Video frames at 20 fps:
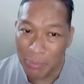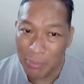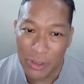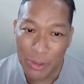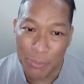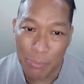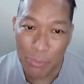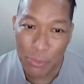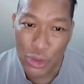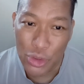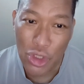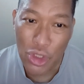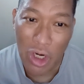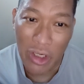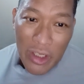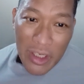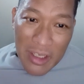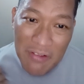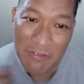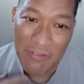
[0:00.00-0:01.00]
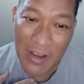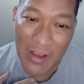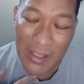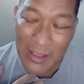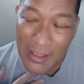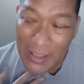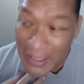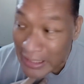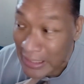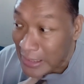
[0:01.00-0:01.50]
the most shocking event
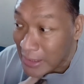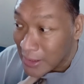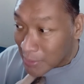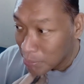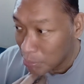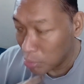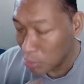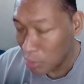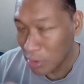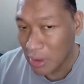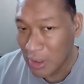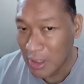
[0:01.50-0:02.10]
in the book.